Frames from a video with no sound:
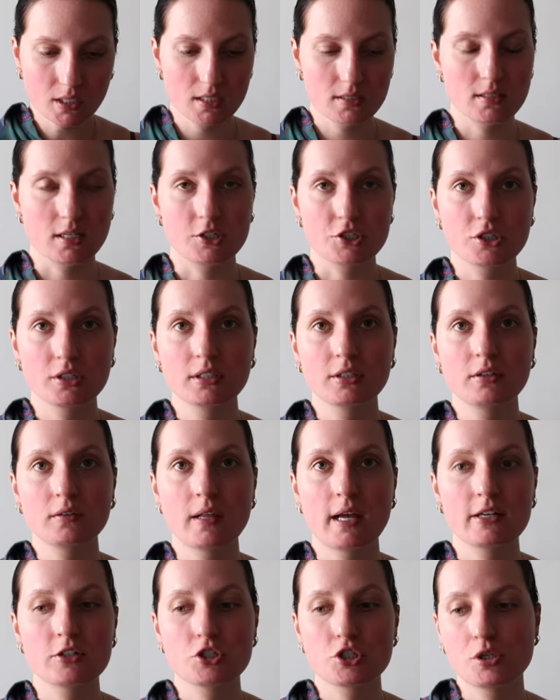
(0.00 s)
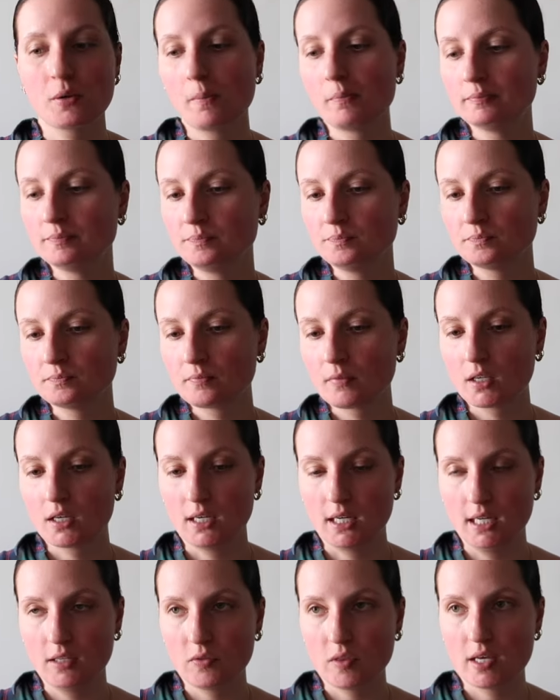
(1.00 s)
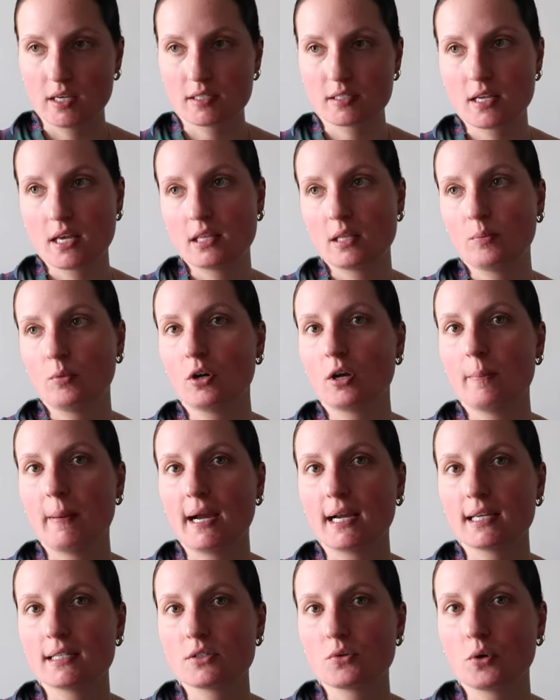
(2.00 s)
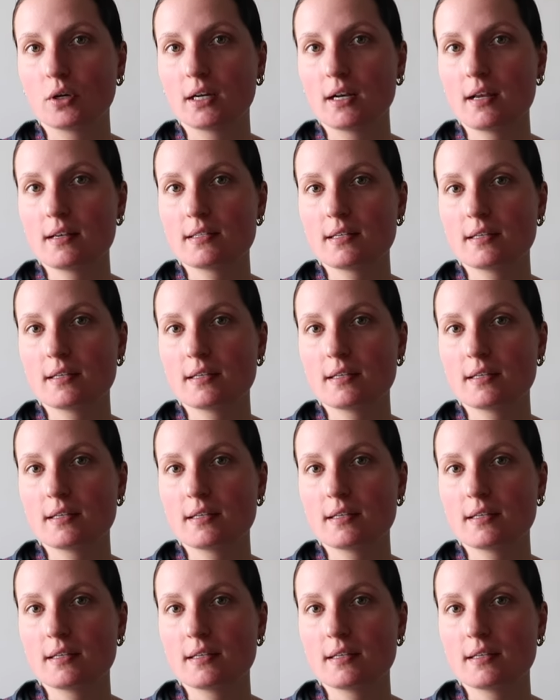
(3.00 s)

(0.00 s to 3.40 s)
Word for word: Such a good little lunch. Gonna eat this and then we'll get back into organizing.